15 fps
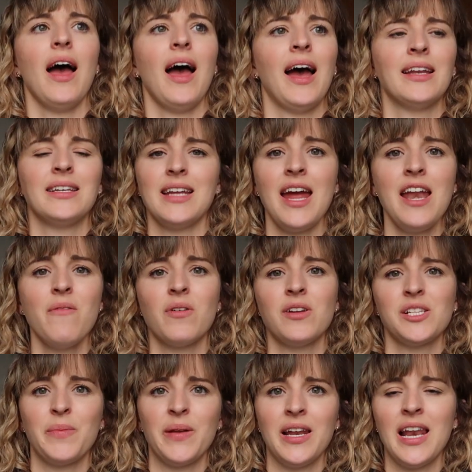And anyone
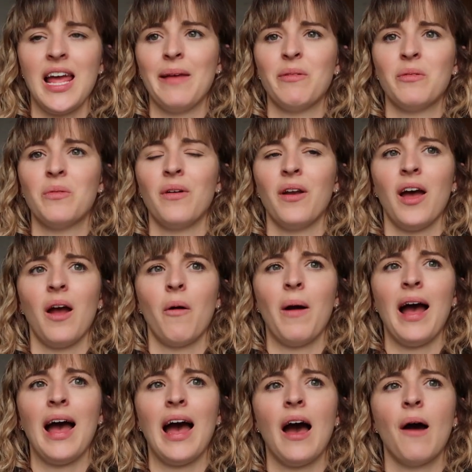who's been in labour will know
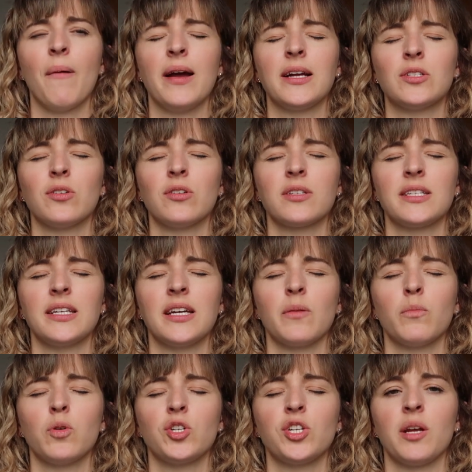how
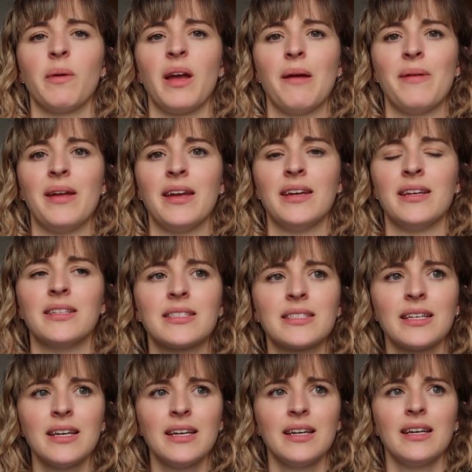exhausting pushing a baby
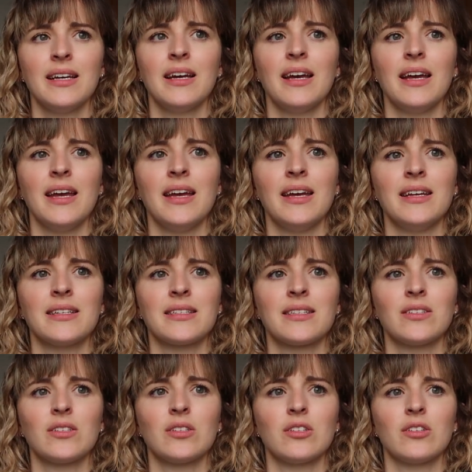is. It is
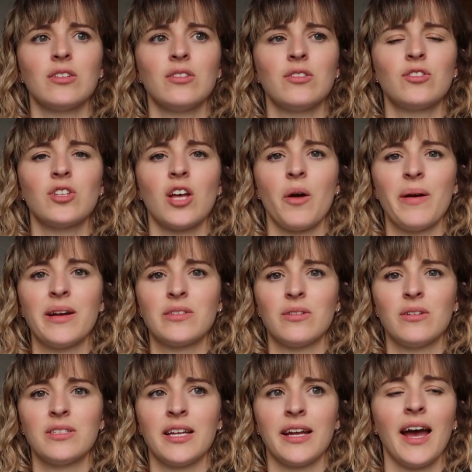so
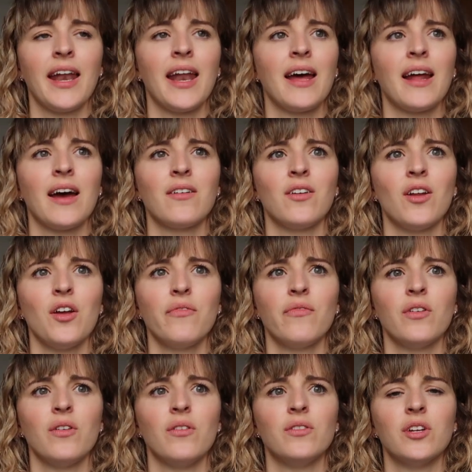exhausting, and I'd had no
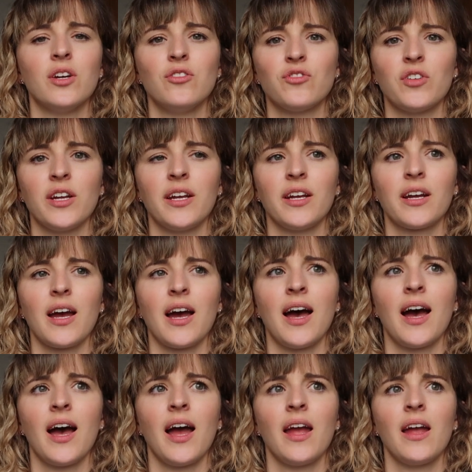food, no drink.
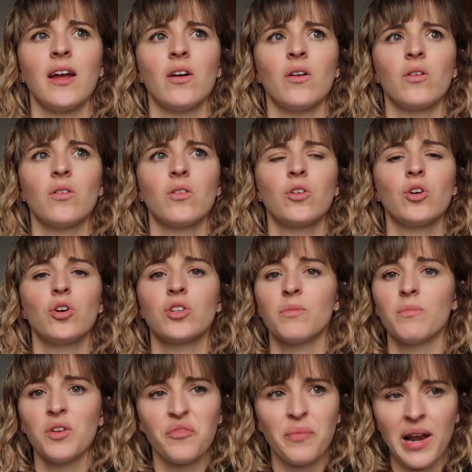I
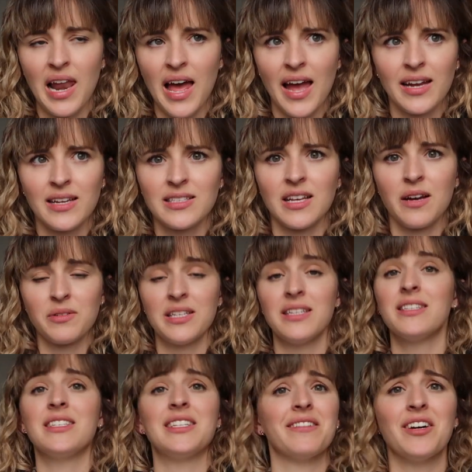couldn't move my legs. I was
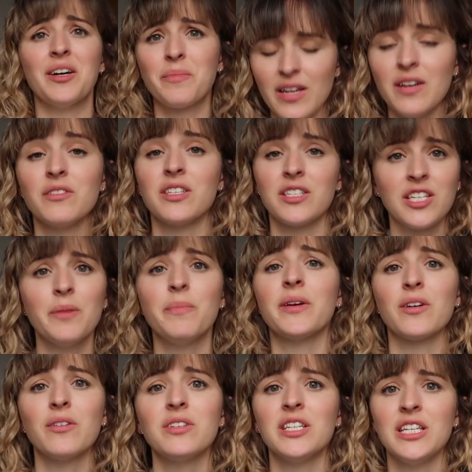in stirrup. It was a
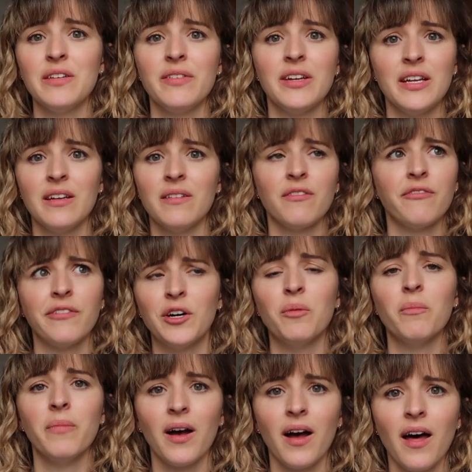typical TV
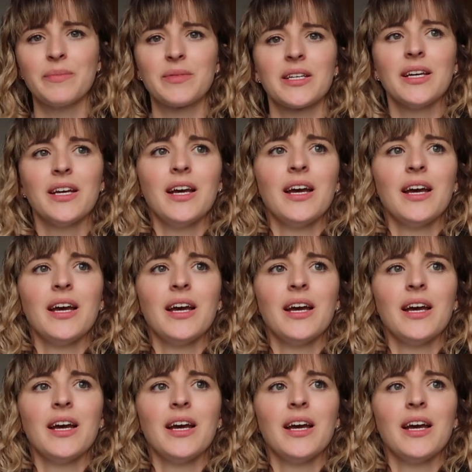film birth,